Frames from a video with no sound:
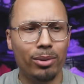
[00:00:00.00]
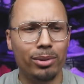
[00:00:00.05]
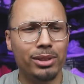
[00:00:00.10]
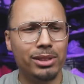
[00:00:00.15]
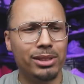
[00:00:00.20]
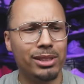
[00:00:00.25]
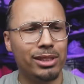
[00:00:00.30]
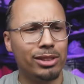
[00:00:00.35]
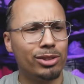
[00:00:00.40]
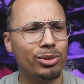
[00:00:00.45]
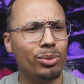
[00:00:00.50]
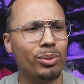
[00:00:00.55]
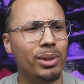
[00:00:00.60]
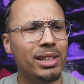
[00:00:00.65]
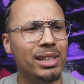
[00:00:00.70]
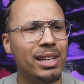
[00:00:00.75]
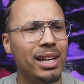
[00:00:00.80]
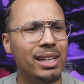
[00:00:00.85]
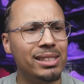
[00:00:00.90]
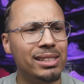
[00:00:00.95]
what was this,
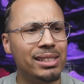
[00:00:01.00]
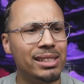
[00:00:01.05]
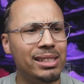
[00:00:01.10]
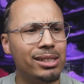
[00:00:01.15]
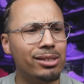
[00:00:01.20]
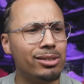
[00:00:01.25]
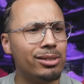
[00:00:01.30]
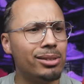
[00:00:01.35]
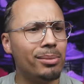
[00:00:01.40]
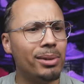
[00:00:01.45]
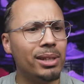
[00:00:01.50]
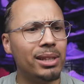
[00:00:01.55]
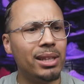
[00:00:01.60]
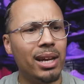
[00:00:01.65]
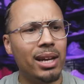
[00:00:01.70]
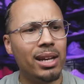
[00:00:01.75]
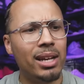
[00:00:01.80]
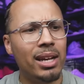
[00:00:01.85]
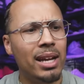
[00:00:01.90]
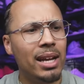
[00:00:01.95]
2019 or something like
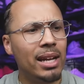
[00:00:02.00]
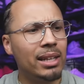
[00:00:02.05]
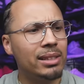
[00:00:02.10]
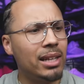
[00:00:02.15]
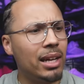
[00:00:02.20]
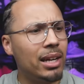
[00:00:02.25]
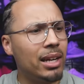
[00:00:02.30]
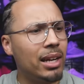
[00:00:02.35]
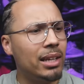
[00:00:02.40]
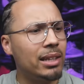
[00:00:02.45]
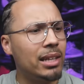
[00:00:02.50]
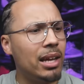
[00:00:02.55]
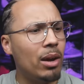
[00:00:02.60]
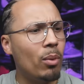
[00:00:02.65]
that? It's kind of got